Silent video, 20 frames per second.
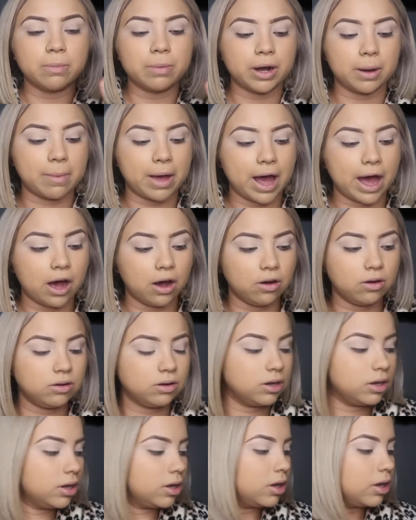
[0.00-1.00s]
but I'm
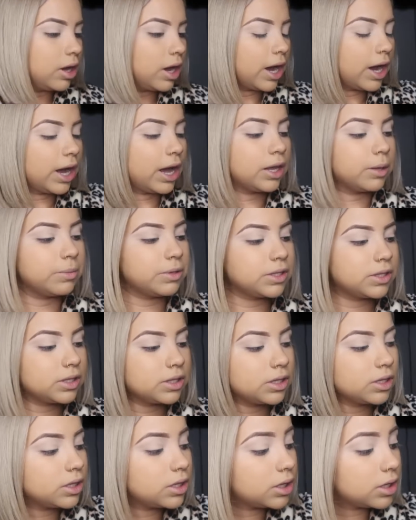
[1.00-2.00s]
out. Let me
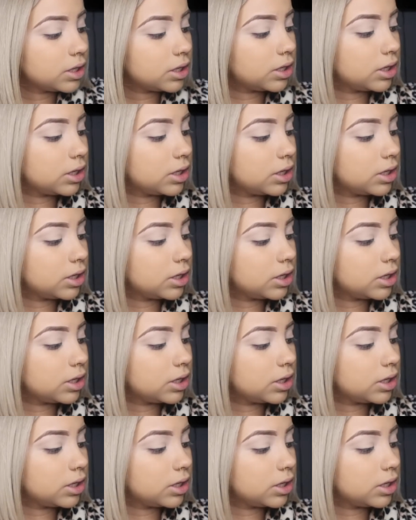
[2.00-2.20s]
see.